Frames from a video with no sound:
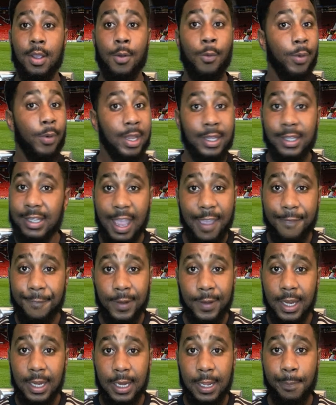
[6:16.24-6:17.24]
We
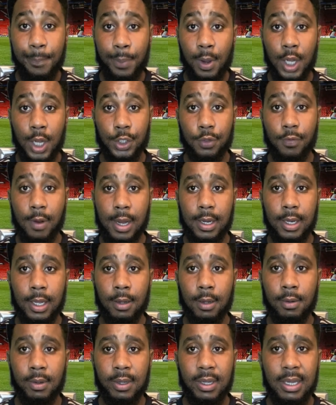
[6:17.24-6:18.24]
definitely need Poch right
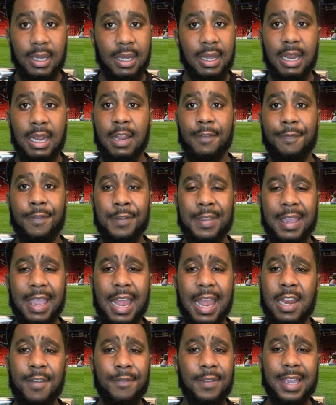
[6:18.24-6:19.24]
now. And if you,
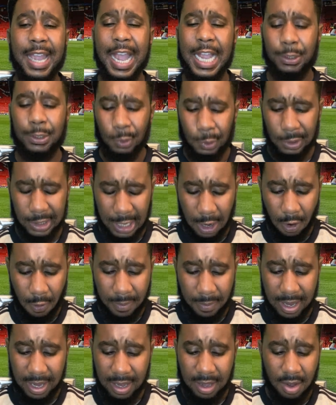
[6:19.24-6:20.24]
any of you guys will tell
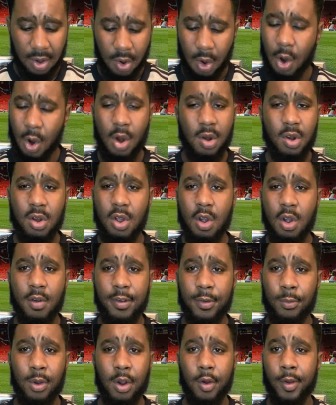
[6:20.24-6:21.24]
me, oh no,
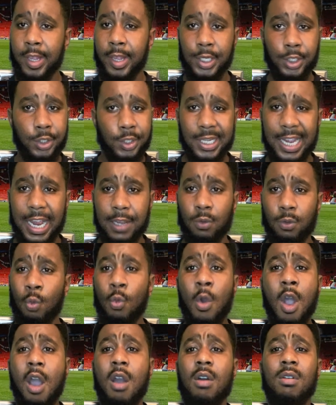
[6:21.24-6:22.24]
what credentials does he have?
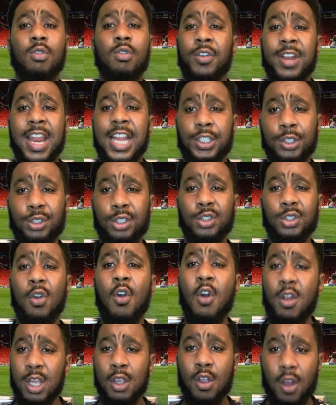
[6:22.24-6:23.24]
What credentials does
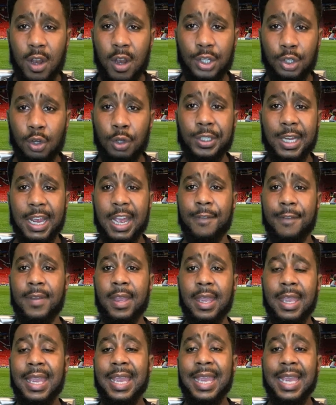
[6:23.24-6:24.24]
Ole Gunnar Solskjaer have?
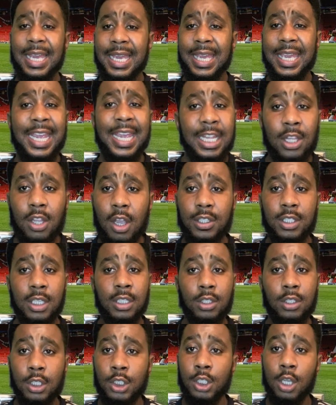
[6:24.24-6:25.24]
He
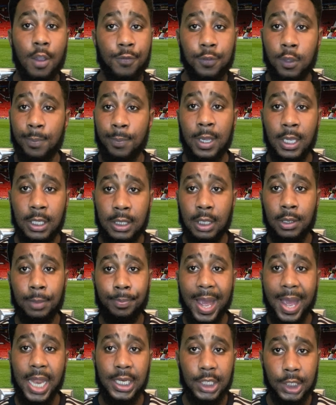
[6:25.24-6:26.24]
doesn't deserve to be the
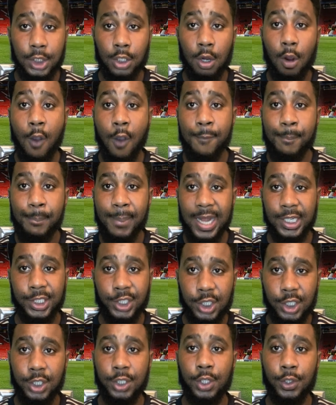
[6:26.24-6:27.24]
manager of
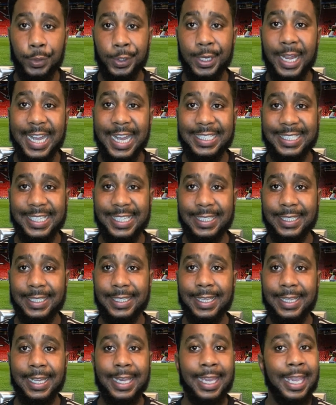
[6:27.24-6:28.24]
Manchester United.
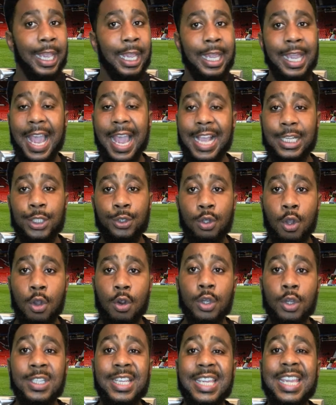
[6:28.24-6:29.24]
He has
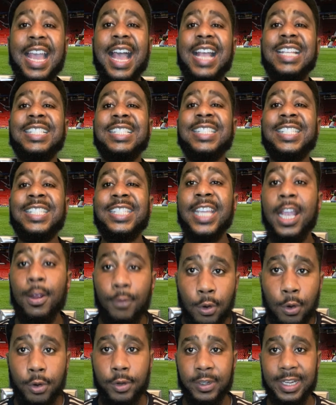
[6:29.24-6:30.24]
no, he has
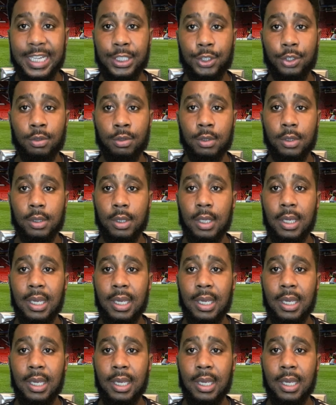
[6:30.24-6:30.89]
zero credentials.